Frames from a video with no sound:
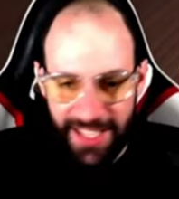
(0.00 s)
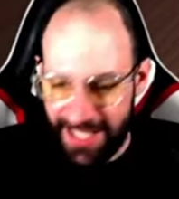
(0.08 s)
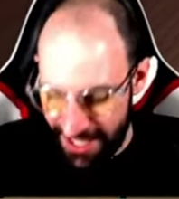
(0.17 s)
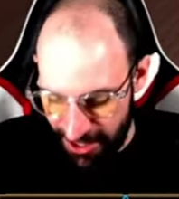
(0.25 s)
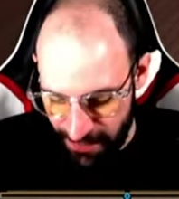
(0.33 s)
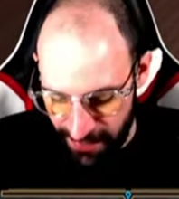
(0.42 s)

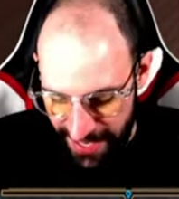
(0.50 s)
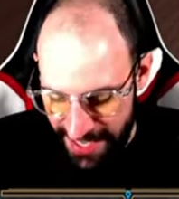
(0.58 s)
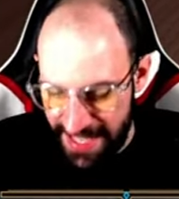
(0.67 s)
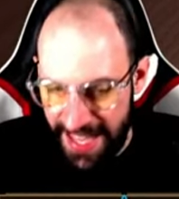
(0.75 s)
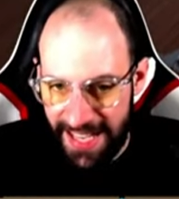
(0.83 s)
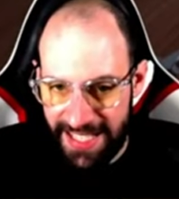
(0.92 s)
easy to
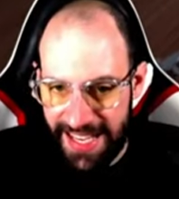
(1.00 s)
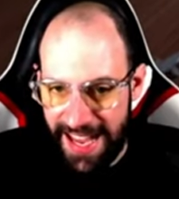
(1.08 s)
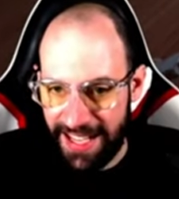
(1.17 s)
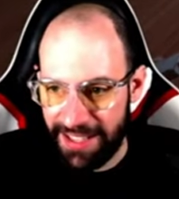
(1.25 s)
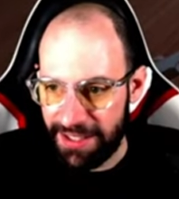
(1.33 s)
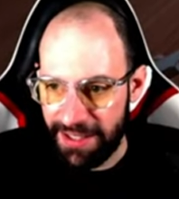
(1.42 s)
place things
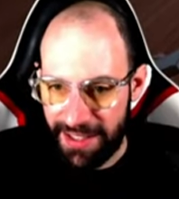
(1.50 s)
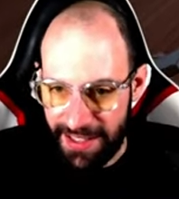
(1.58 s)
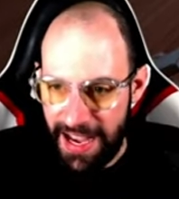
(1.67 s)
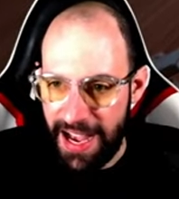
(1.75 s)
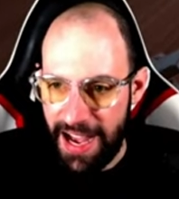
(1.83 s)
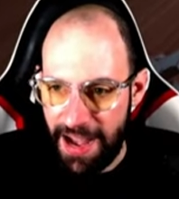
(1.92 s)
yet.
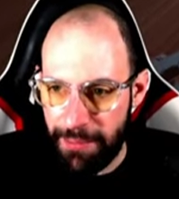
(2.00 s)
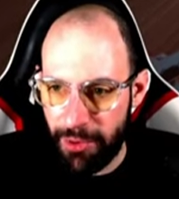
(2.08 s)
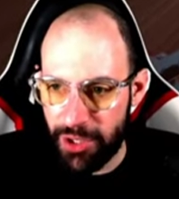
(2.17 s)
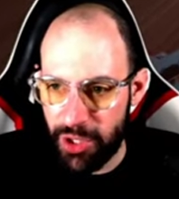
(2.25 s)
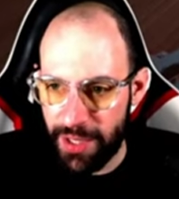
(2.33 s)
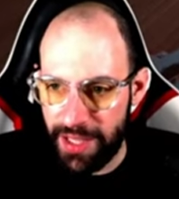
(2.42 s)
I I'm
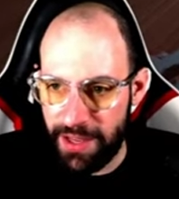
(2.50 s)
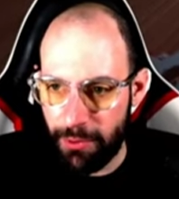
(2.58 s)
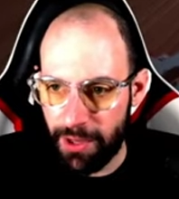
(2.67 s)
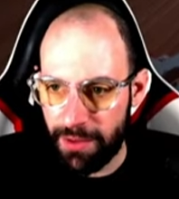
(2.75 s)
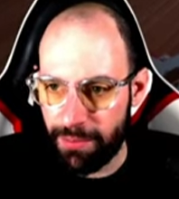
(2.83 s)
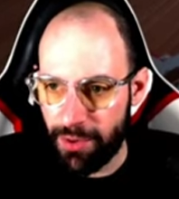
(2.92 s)
pretty sure that they
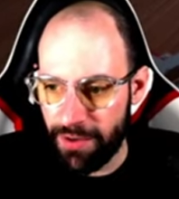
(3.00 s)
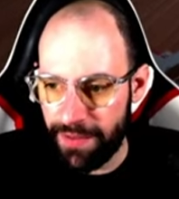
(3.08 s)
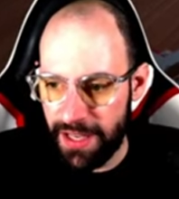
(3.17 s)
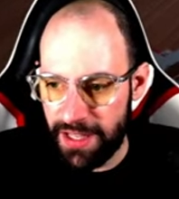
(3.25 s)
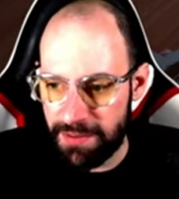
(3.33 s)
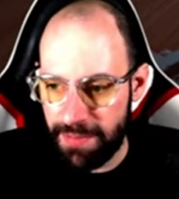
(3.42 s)
will improve
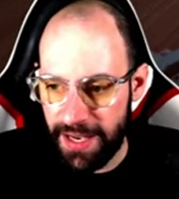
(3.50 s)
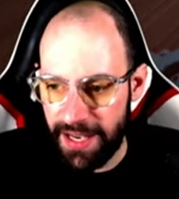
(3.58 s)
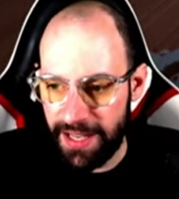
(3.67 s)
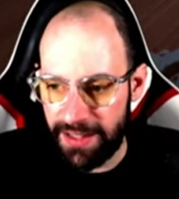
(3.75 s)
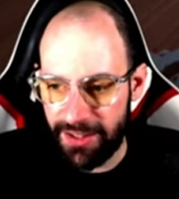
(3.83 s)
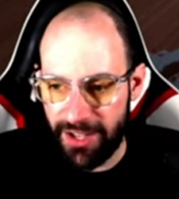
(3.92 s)
this,
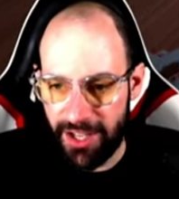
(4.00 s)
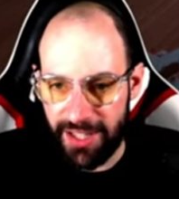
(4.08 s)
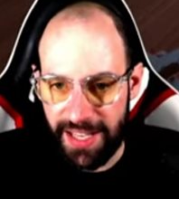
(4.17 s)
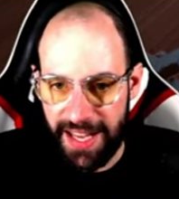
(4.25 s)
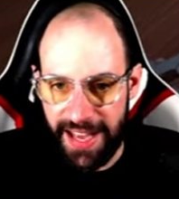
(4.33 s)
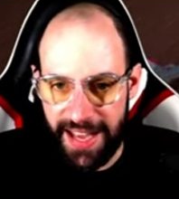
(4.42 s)
but not
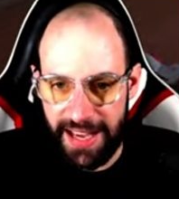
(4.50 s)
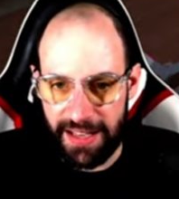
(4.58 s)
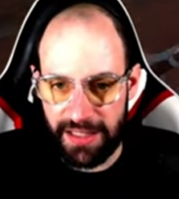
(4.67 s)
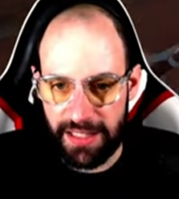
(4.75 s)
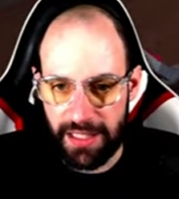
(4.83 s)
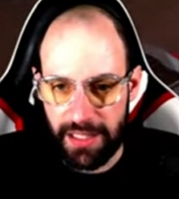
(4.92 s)
yet.